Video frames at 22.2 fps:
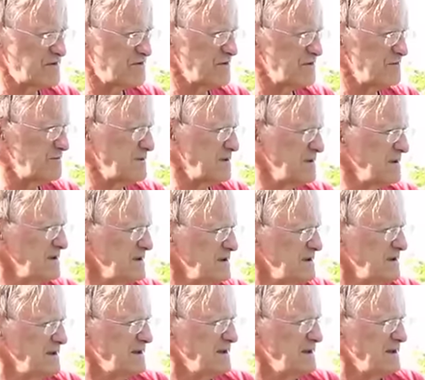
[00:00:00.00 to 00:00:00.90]
should be.
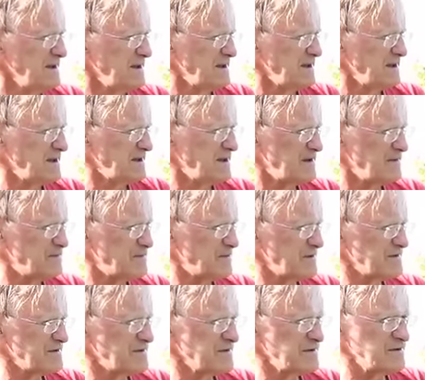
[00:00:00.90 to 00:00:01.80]
Uh,
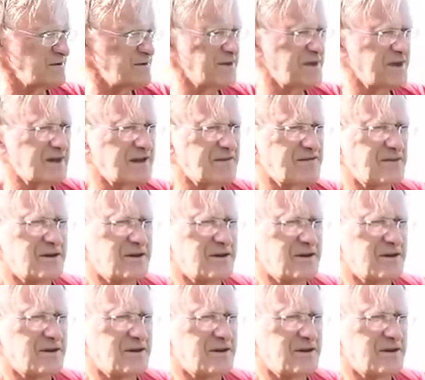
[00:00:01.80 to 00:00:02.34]
presently, we have a